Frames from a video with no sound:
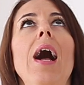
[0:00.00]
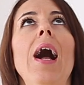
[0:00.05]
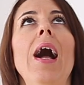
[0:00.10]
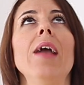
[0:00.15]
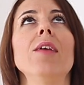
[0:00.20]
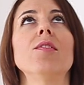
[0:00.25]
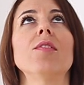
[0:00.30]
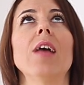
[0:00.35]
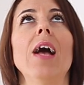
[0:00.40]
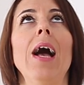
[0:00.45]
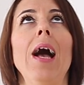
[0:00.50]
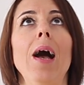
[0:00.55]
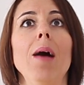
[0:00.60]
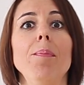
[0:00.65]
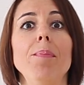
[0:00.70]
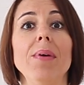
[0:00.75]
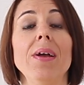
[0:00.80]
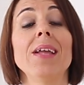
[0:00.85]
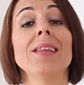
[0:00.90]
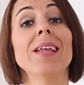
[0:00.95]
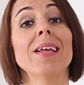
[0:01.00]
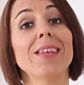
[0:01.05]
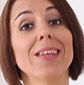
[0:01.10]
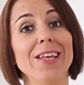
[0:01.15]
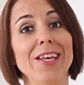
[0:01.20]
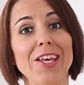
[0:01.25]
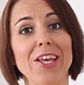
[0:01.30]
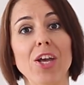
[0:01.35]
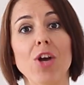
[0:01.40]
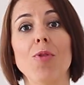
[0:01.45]
eyes up, and that
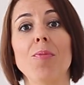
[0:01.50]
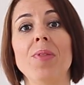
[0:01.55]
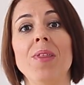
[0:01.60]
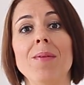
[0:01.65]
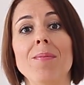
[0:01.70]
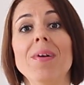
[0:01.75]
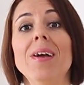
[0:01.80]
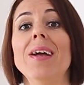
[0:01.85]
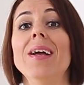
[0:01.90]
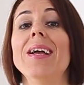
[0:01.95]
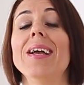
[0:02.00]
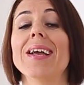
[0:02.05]
can help them